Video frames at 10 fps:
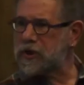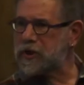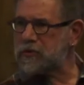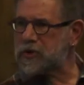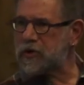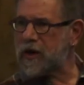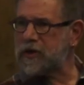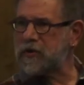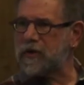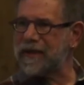is we're
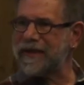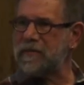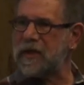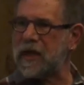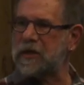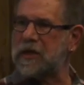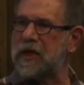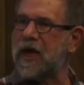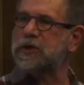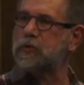trying to eliminate the
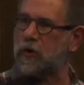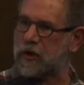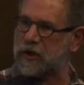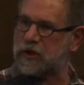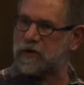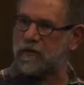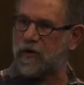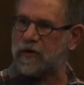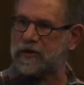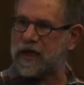guesswork
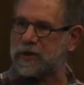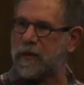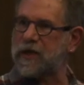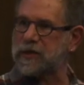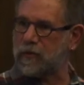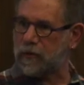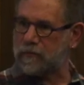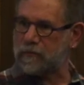insofar as that's possible.